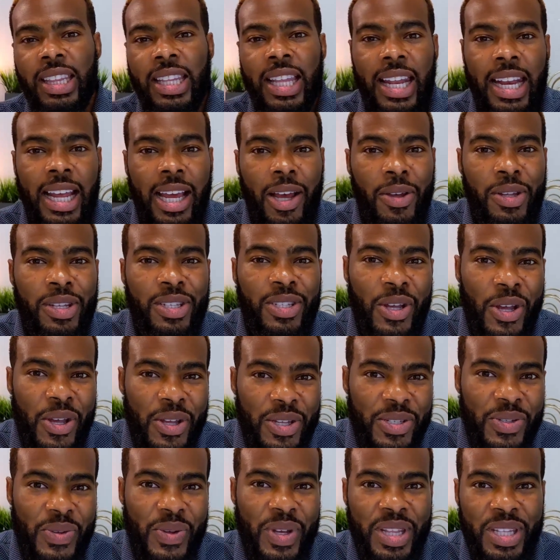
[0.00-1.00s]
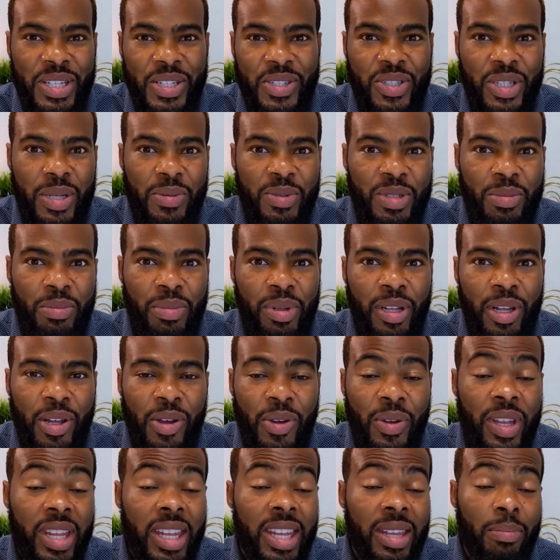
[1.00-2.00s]
that out. It's also in the description
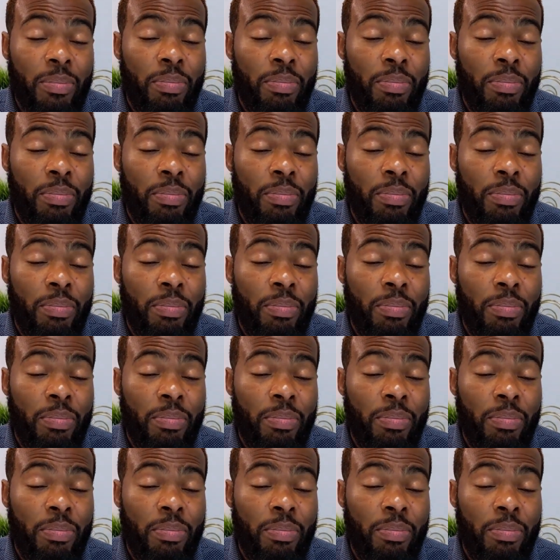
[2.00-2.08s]
below.